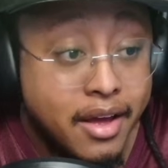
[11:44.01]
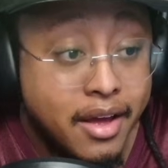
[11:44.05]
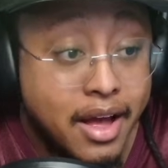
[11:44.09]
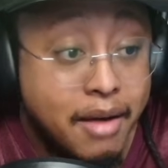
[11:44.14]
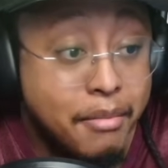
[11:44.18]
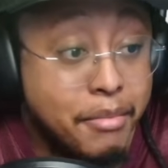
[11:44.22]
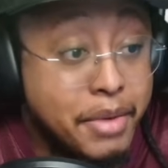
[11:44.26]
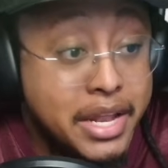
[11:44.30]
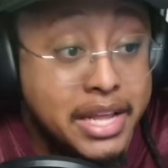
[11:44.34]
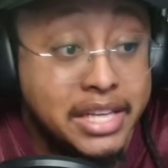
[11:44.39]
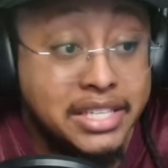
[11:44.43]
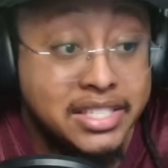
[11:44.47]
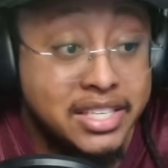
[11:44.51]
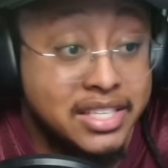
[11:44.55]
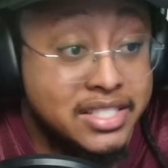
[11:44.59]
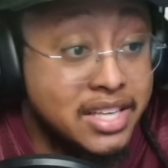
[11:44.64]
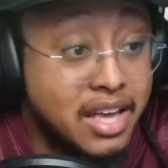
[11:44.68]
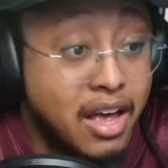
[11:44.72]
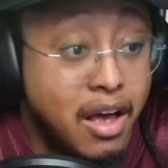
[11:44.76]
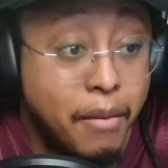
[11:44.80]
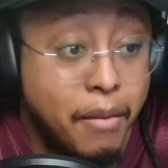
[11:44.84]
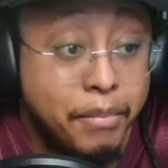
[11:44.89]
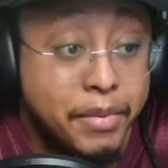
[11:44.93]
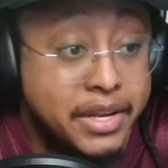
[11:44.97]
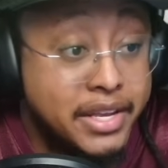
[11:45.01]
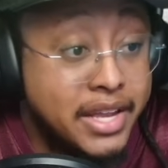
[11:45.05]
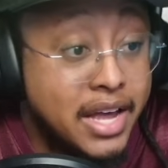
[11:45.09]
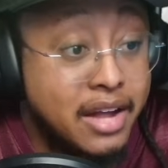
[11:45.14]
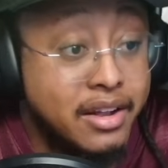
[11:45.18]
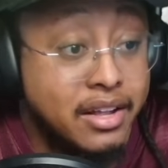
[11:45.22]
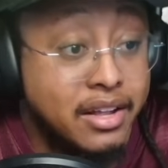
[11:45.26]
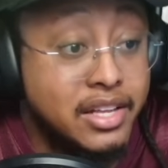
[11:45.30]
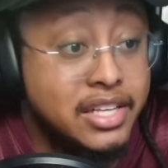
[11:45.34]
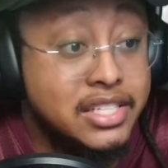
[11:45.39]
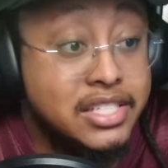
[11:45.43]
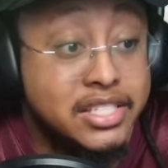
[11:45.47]
I mean, it's just up and
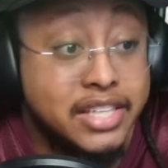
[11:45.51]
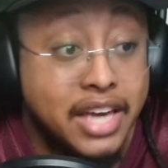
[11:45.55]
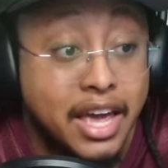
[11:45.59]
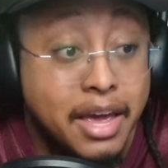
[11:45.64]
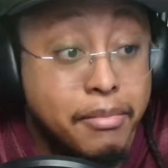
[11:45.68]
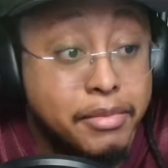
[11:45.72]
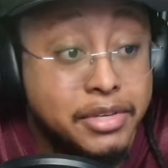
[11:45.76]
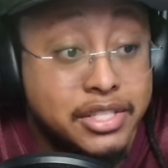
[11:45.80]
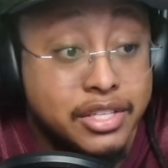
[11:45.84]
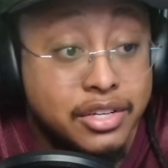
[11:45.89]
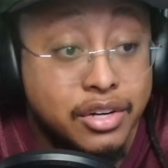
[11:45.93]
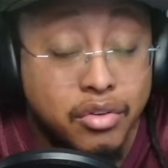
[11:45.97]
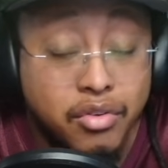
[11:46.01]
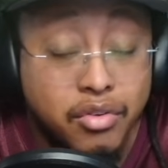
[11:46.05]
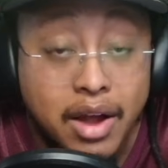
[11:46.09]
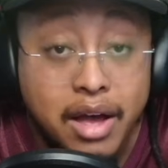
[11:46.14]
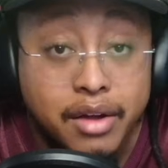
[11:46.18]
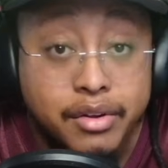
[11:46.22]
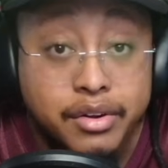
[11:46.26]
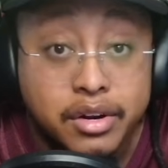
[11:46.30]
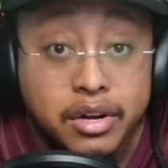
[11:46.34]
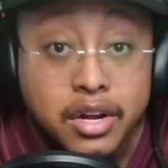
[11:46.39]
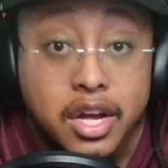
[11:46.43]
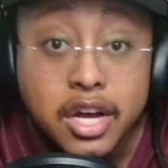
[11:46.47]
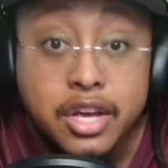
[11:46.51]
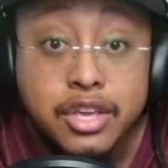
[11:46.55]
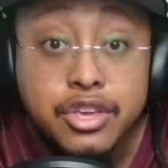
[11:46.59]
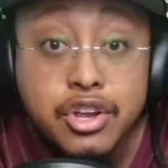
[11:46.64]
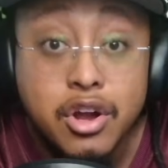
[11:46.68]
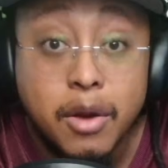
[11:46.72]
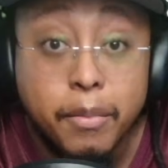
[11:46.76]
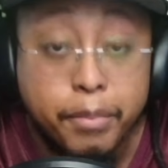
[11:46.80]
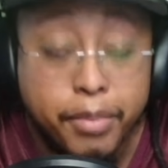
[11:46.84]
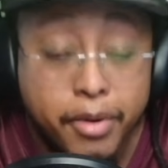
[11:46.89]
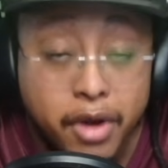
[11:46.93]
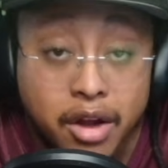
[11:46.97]
down the list. Jamison Crowder,
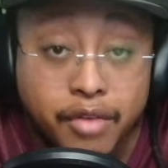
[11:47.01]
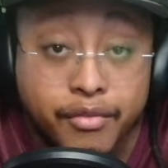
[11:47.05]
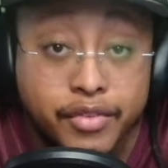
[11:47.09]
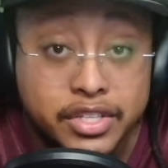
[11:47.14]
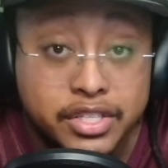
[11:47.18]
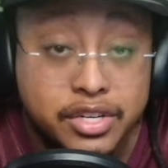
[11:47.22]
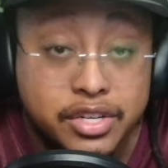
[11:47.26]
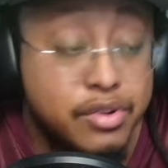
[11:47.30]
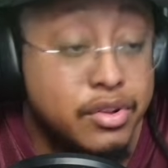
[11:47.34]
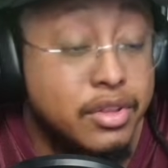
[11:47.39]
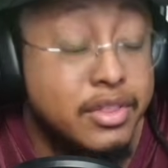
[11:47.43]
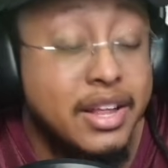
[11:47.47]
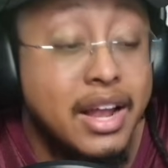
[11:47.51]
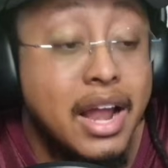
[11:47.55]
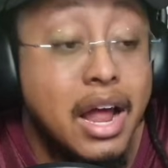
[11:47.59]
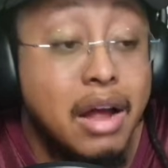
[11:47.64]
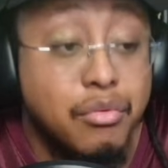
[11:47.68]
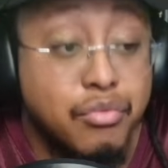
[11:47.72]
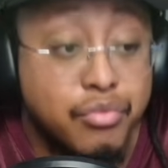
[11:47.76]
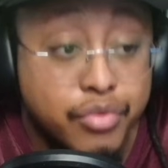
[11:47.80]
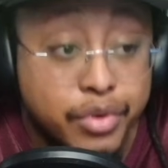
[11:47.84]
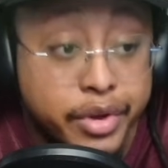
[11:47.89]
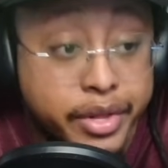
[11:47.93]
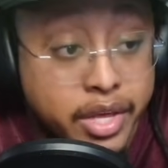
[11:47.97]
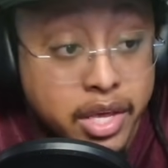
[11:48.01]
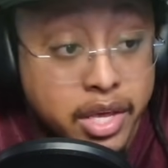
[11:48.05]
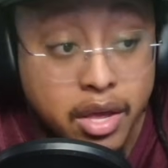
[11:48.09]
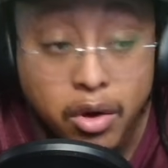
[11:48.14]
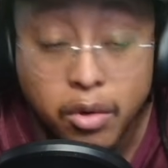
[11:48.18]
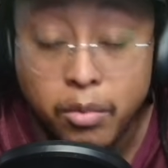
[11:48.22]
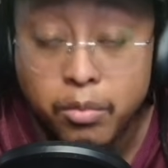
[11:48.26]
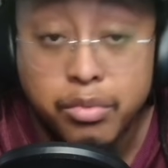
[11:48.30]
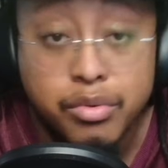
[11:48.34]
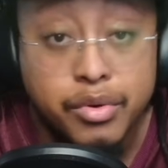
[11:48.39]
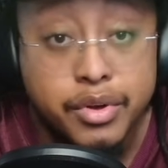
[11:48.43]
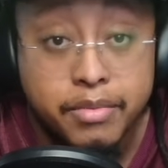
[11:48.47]
your punt returner that I really
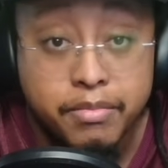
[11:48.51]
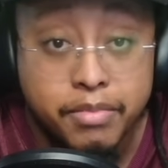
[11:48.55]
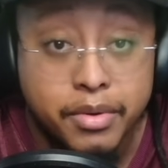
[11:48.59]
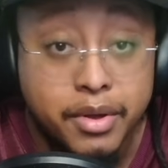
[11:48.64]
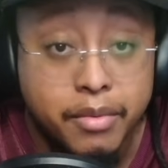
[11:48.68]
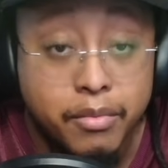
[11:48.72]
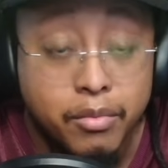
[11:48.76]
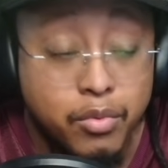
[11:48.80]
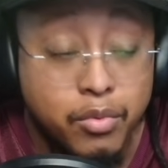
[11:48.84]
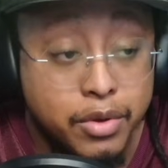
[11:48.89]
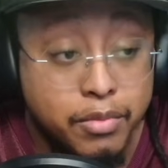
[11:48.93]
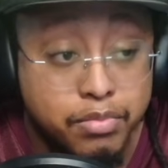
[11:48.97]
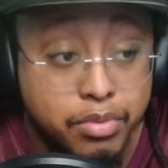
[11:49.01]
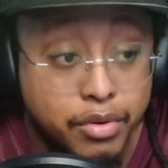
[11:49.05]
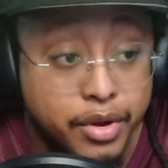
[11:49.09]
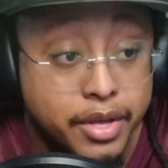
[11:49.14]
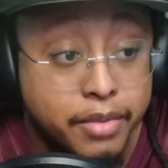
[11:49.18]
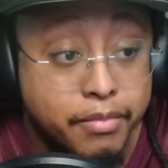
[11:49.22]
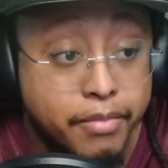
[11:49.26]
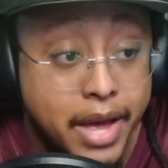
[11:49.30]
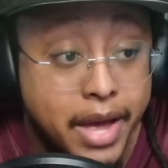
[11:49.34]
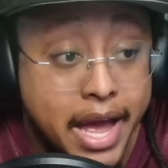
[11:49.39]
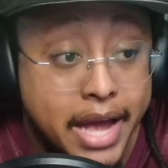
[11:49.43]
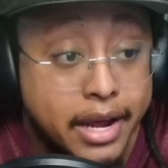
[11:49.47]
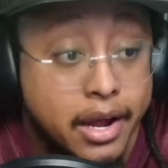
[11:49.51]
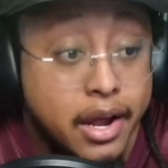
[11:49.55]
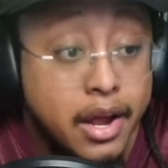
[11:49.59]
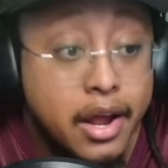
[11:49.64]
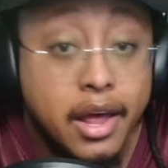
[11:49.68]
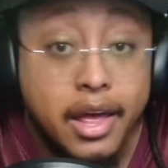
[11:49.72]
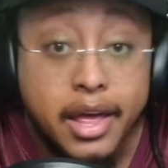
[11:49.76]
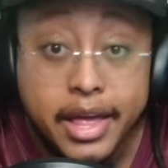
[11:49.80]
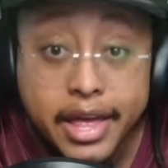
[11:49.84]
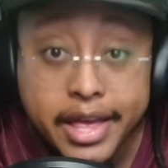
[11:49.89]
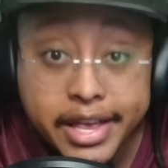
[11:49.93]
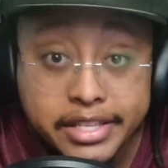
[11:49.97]
hope we bring back,
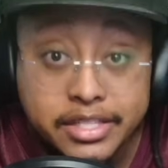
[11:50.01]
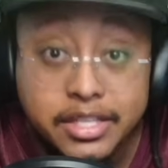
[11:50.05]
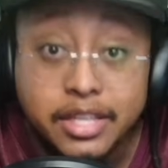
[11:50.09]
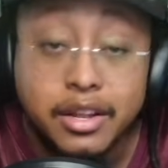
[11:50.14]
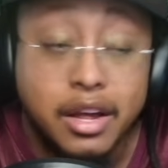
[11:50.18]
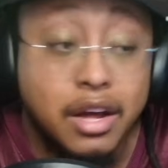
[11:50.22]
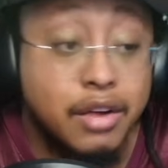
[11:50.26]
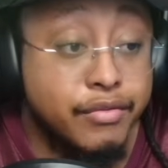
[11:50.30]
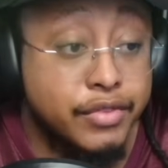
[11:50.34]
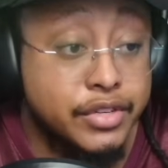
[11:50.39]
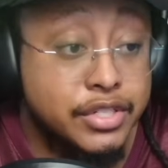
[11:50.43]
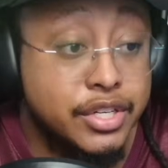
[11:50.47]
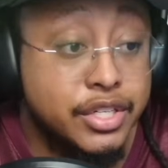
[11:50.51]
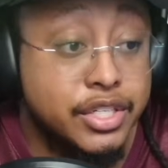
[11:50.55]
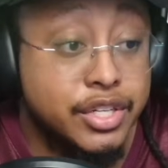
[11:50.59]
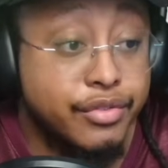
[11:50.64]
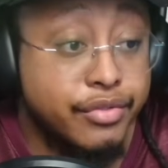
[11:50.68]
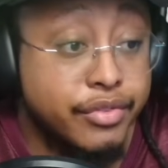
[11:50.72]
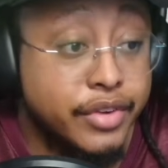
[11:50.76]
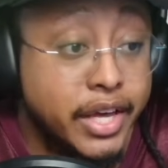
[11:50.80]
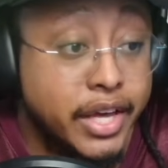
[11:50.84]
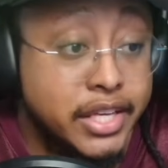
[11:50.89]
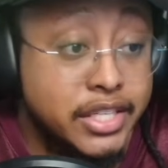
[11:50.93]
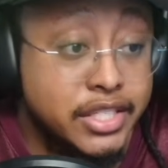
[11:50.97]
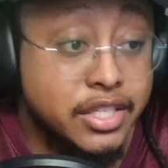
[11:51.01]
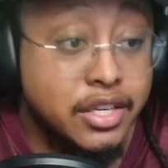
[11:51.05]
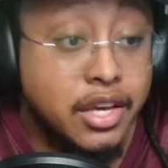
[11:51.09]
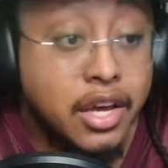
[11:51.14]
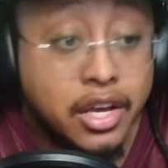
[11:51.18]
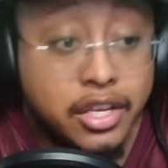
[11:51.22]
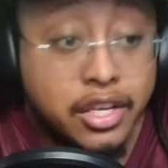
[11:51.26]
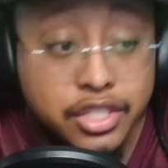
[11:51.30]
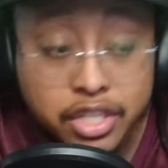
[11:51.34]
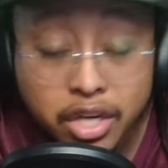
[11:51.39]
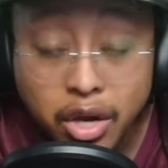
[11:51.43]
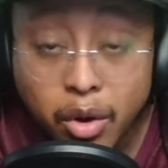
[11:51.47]
is an unrestricted free agent.
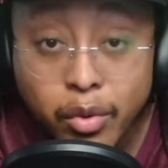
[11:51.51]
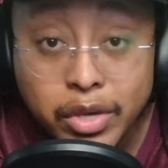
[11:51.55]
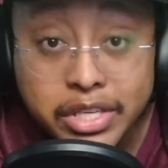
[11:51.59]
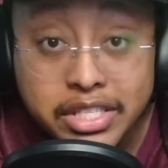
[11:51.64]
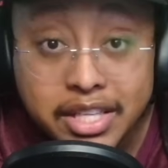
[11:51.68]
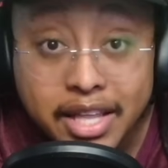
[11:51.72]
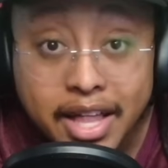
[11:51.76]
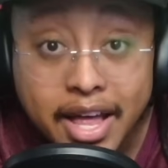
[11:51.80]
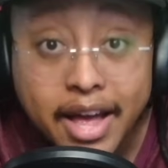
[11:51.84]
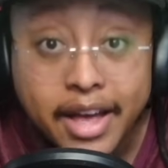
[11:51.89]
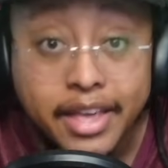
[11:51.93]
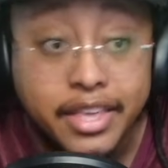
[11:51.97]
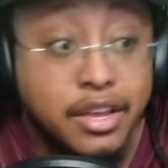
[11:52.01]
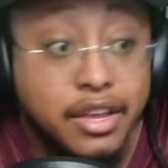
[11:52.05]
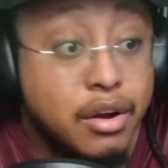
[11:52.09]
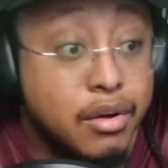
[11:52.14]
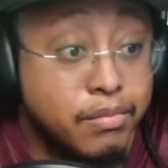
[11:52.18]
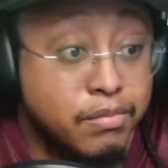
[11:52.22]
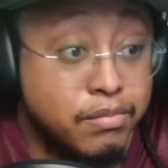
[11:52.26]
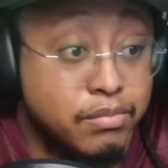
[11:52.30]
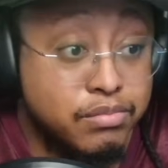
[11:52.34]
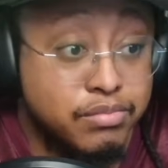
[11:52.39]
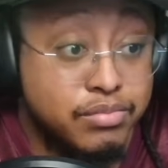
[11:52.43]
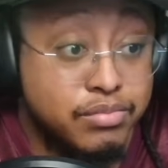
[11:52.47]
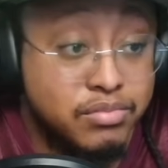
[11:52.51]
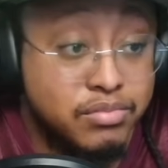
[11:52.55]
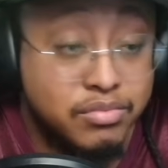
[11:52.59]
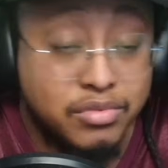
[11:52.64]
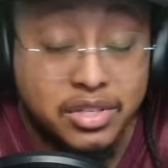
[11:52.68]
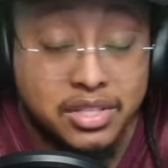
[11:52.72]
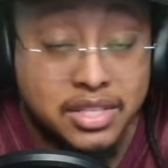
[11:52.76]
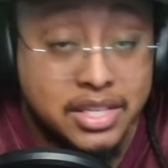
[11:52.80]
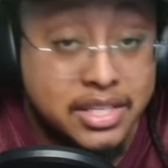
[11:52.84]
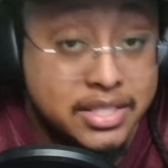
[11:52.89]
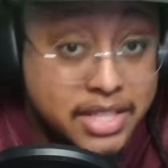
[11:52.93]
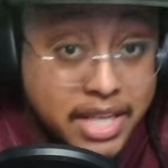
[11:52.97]
Joey Sly, you're
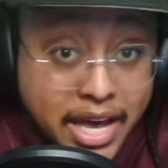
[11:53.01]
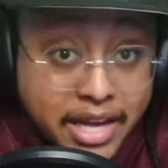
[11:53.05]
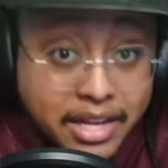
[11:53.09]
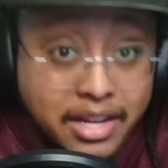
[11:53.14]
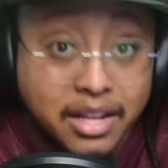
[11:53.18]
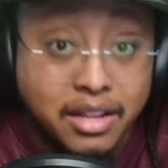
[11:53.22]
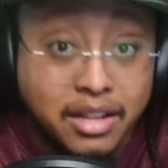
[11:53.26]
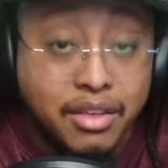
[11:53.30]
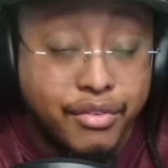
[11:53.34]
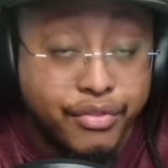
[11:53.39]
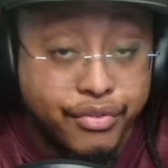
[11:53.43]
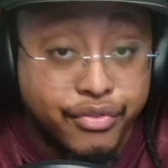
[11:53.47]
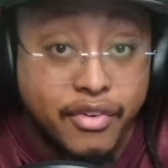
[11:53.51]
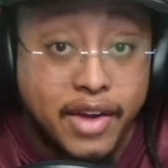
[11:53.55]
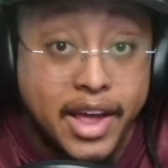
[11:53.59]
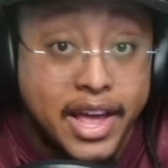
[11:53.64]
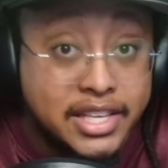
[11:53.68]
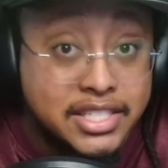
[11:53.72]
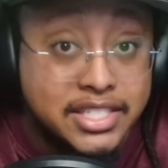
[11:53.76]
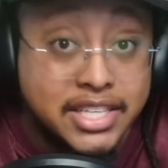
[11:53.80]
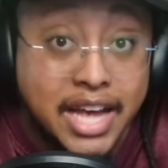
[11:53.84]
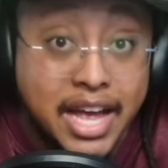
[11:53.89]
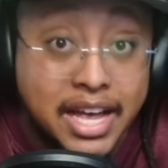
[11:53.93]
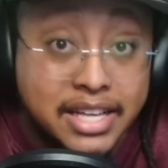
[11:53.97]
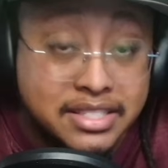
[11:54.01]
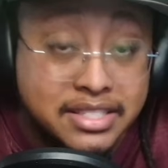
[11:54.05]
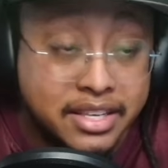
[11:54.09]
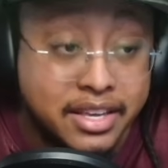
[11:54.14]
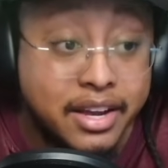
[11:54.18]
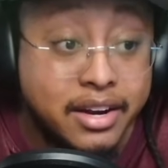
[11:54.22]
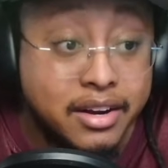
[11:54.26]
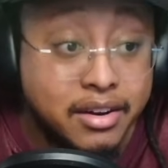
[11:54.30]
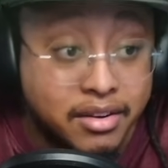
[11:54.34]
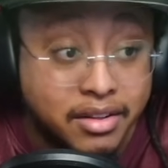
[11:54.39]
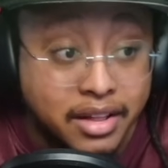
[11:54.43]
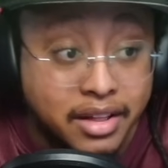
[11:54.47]
technically franchise
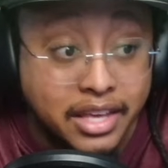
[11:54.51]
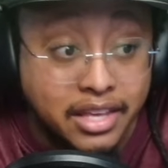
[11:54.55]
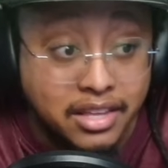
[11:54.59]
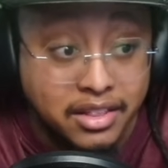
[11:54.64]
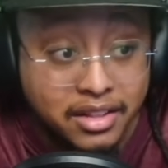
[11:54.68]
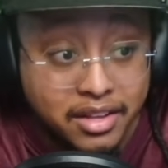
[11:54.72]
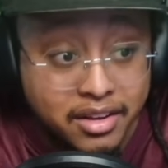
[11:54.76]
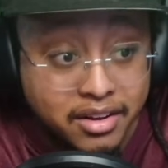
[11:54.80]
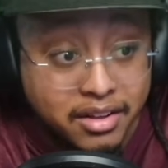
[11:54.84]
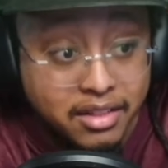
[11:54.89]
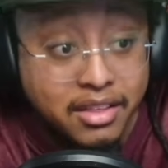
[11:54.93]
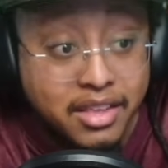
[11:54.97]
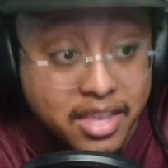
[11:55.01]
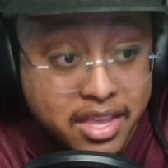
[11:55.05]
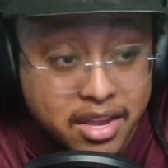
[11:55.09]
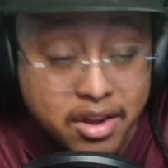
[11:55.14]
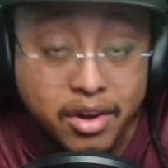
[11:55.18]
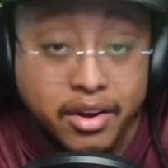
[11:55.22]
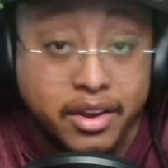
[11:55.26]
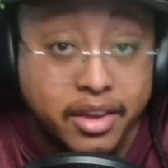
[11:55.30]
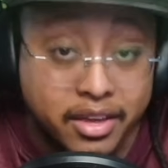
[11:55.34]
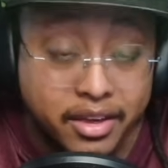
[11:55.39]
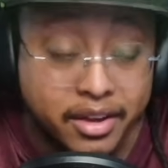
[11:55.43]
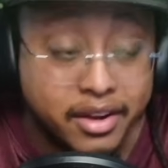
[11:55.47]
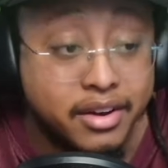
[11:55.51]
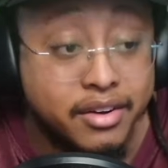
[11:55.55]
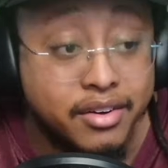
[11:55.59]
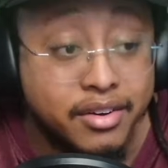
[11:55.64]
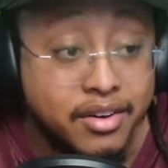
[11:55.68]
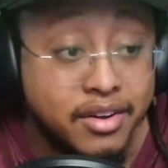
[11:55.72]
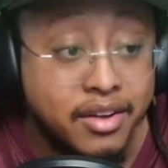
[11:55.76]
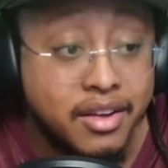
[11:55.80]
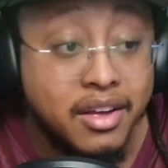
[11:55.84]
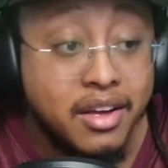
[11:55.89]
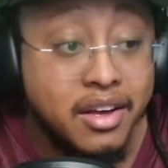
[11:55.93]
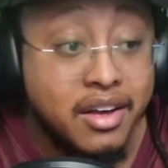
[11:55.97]
kicker, like literally your
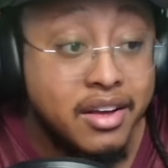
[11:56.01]
kicker.